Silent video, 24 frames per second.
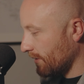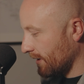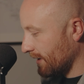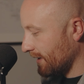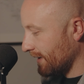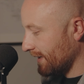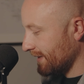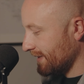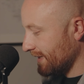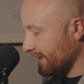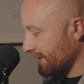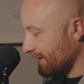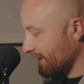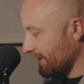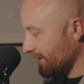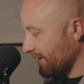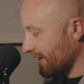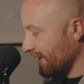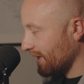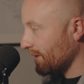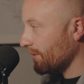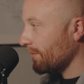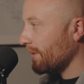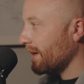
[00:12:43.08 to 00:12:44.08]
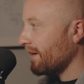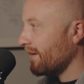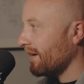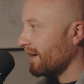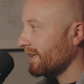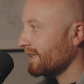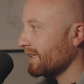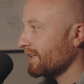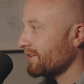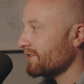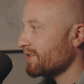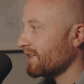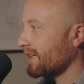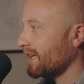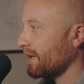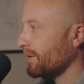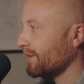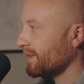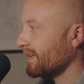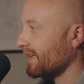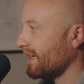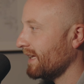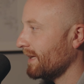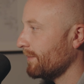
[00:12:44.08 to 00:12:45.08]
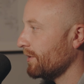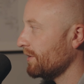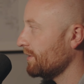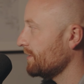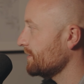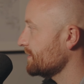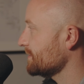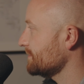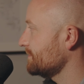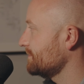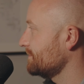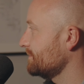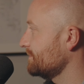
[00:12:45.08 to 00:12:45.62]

I did the thing where I didn't check it was enabled.